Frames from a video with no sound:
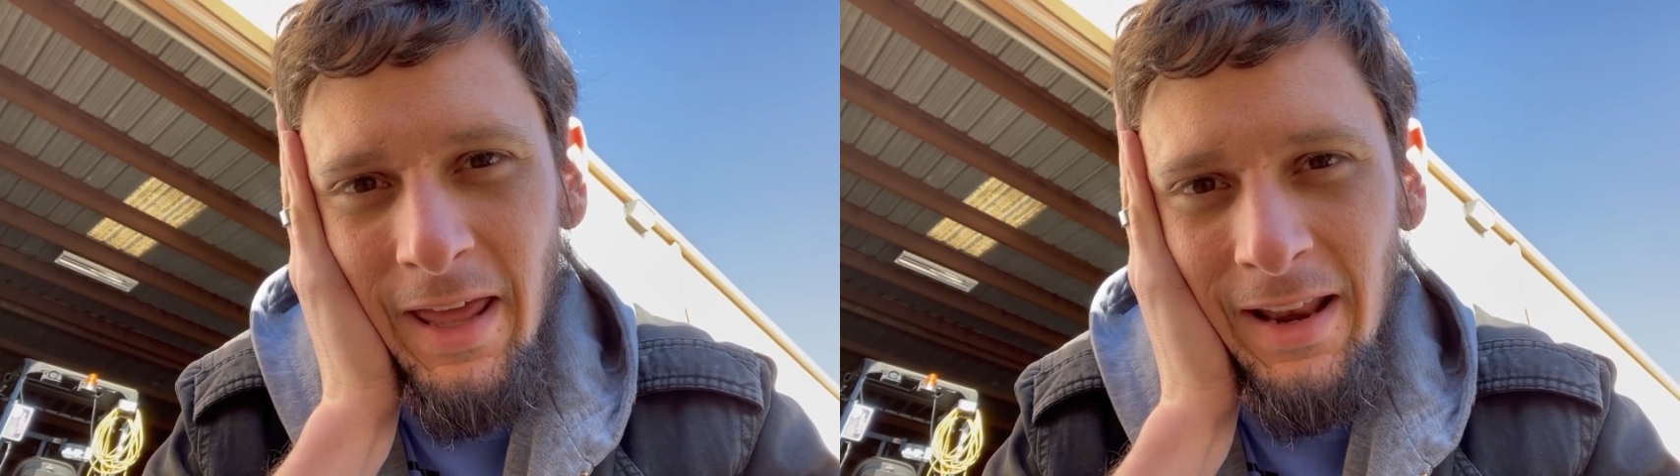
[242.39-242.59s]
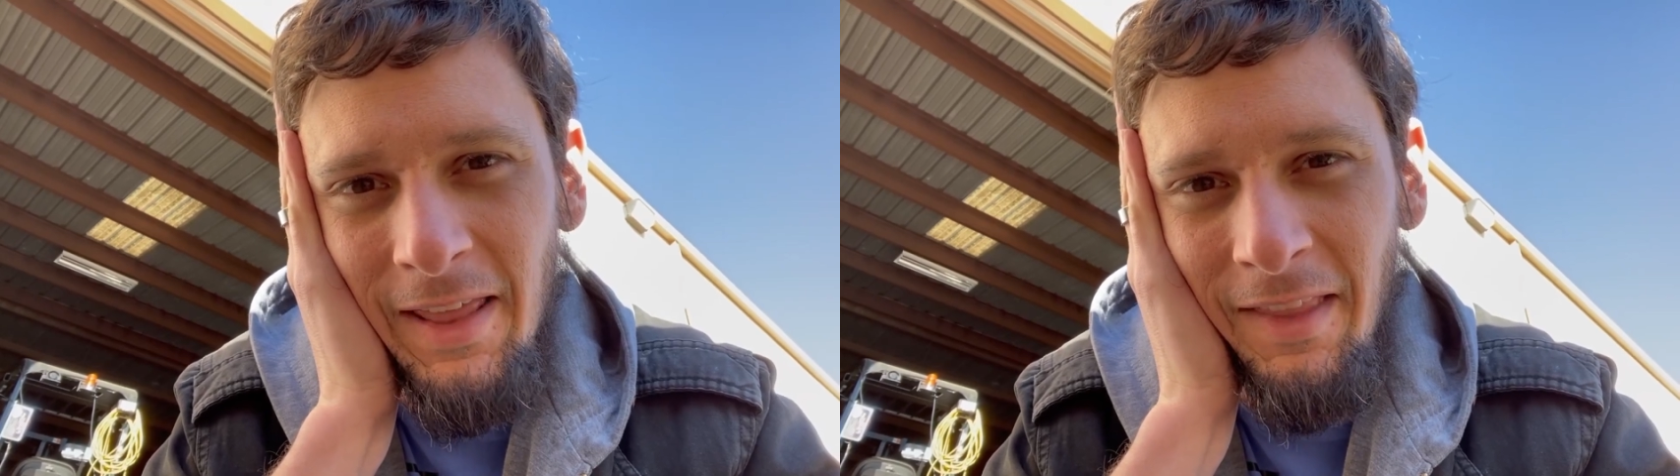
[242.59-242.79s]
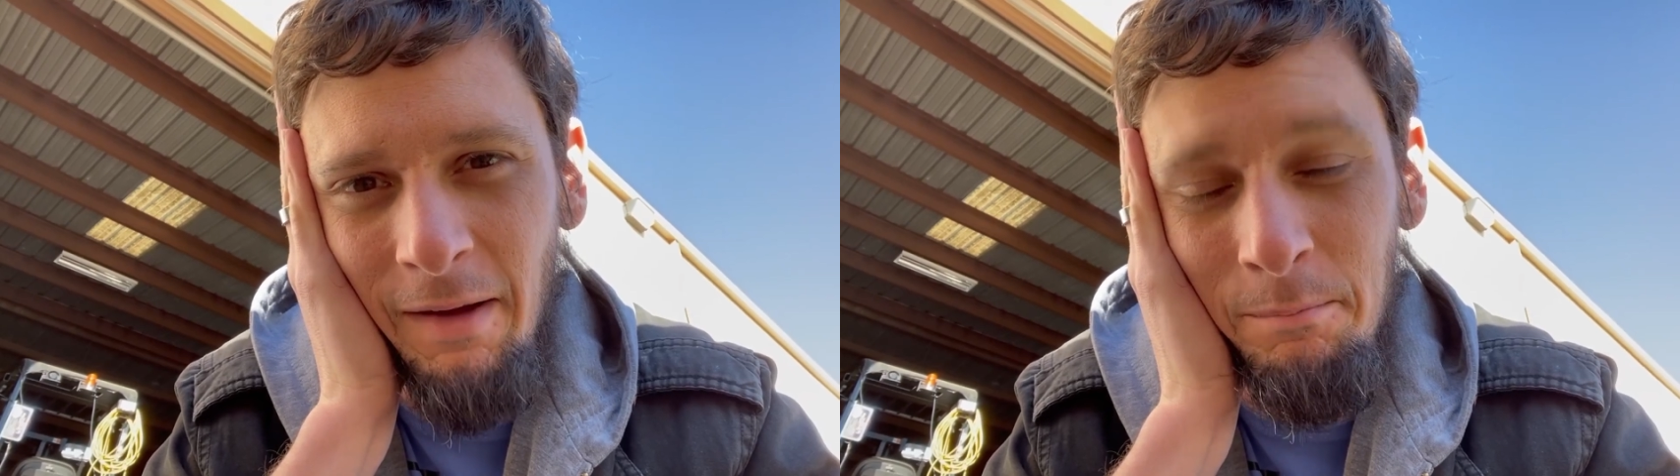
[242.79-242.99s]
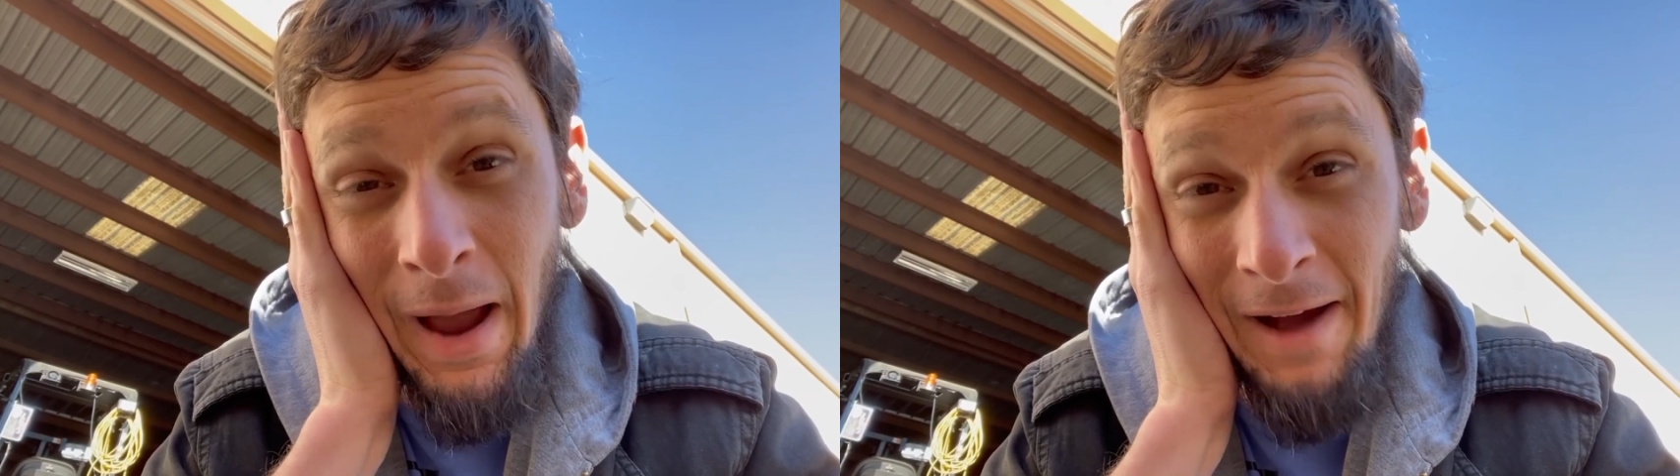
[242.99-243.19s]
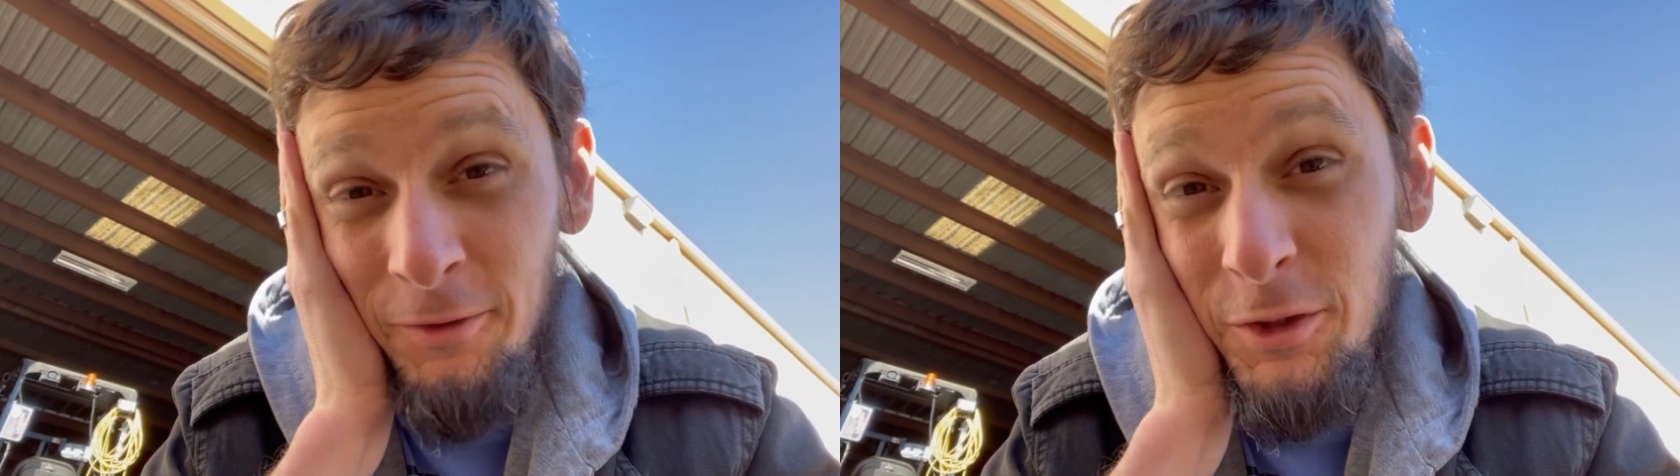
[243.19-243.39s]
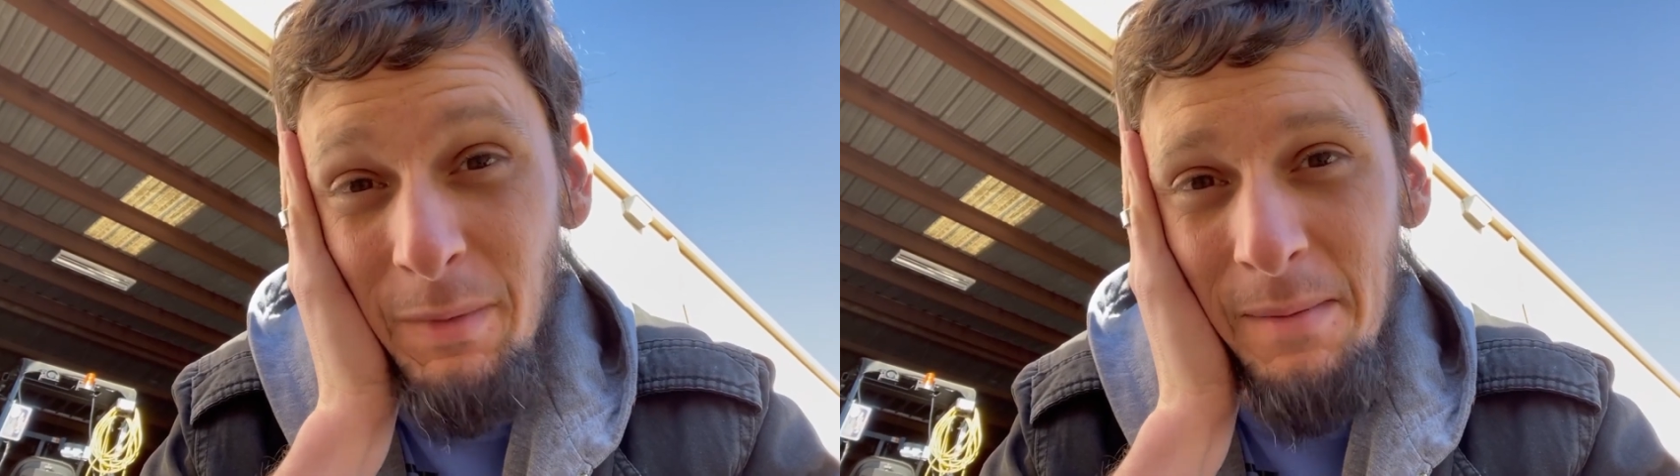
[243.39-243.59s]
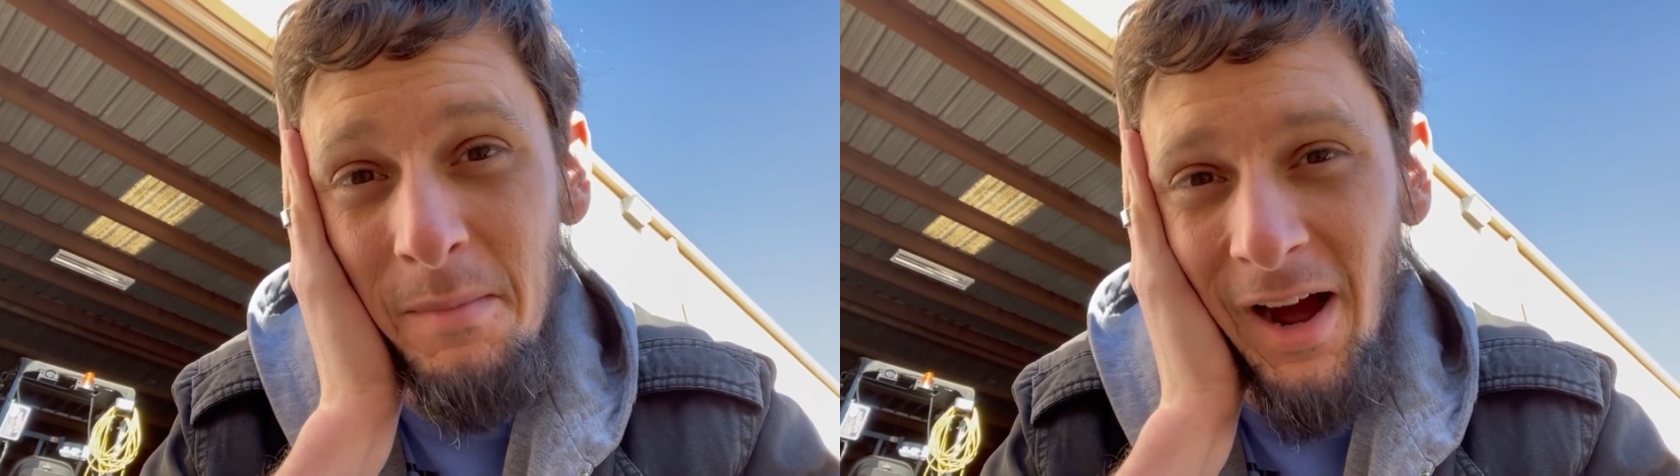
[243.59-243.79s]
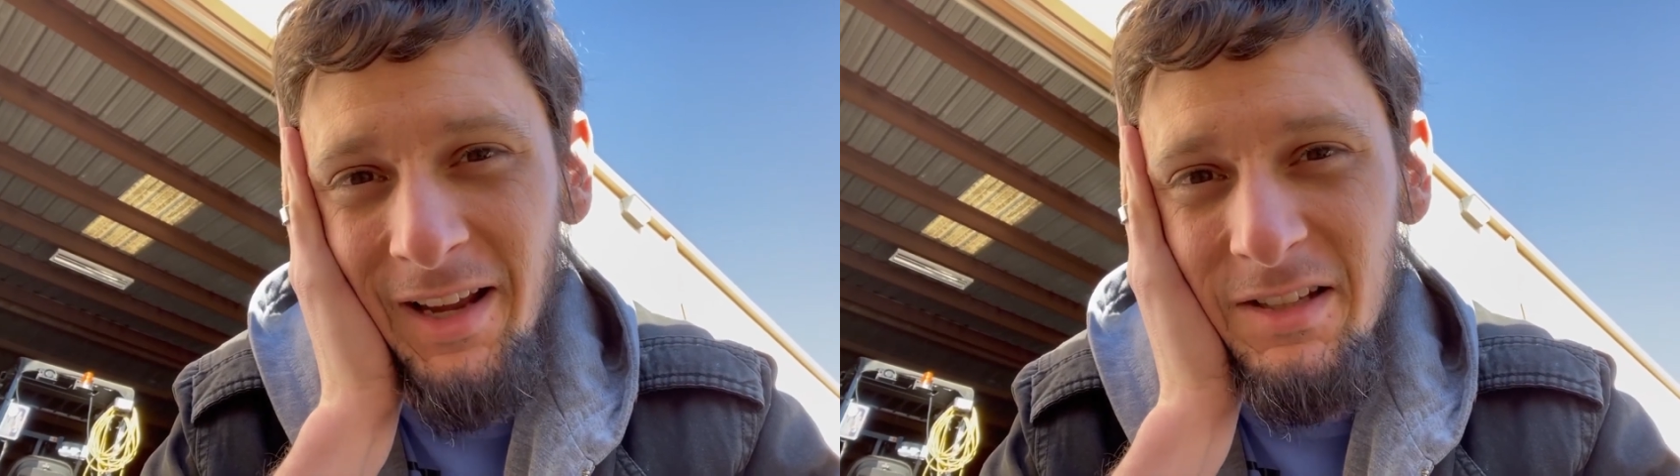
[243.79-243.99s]
And and that baffles my
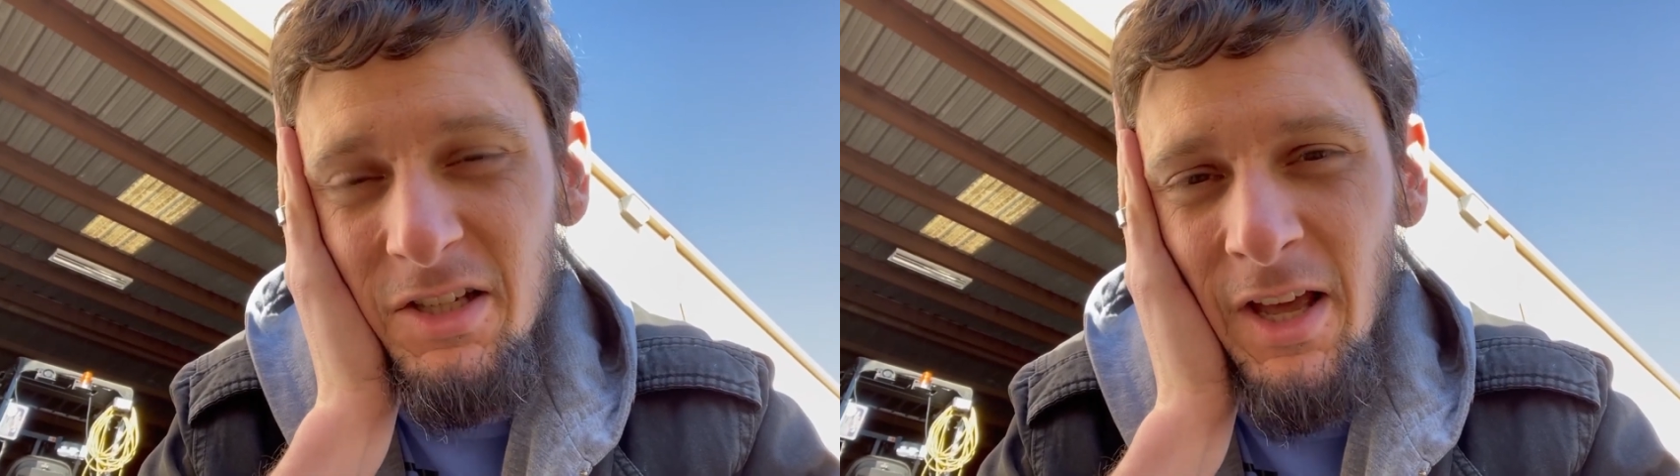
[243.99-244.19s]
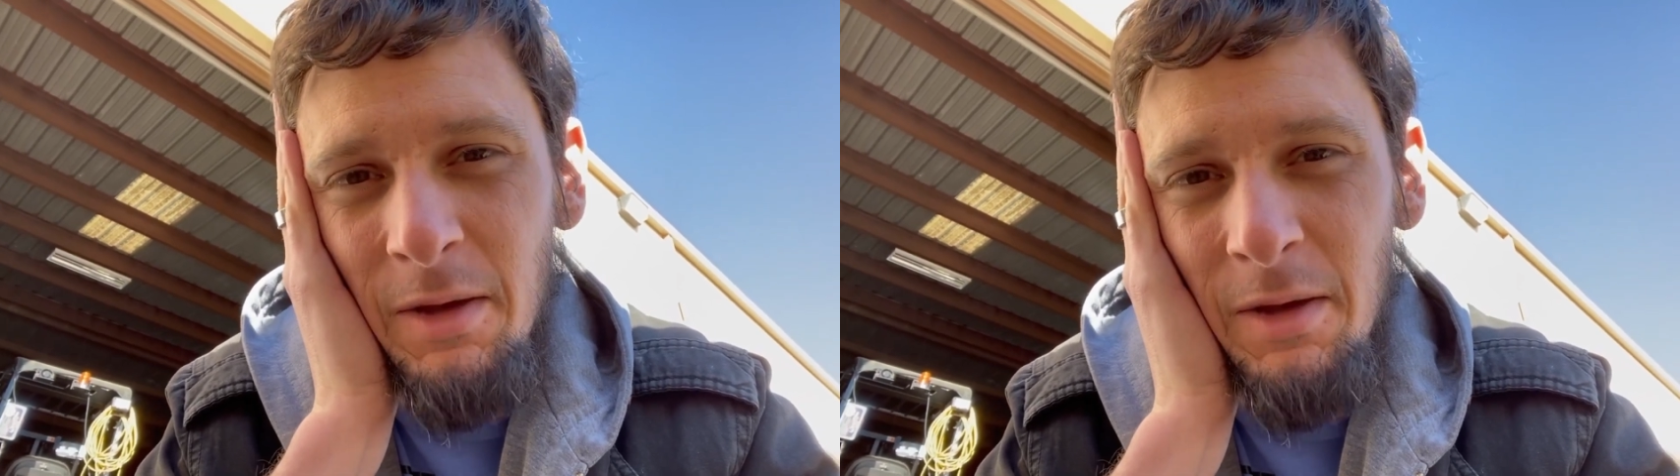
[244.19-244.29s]
mind